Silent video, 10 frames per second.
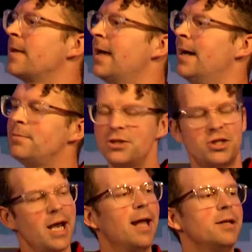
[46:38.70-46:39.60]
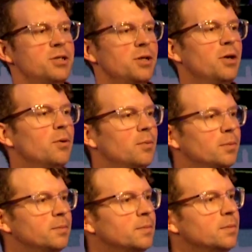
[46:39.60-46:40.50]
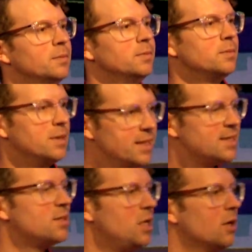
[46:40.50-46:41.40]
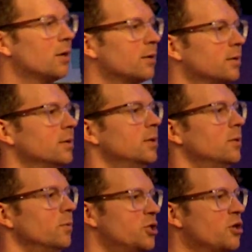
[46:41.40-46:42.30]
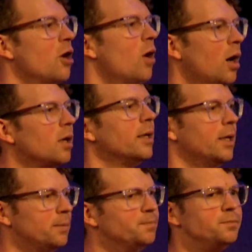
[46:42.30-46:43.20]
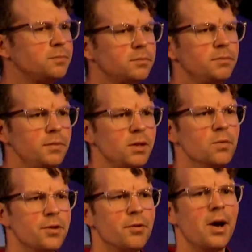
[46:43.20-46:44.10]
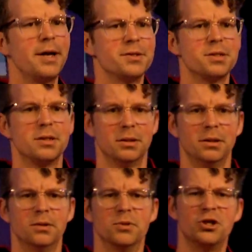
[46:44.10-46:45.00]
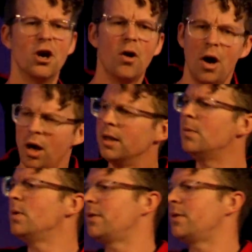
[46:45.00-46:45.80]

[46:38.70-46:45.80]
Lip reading: And I'm just challenging you. This year, would you go all in with Christ? Would you go all in with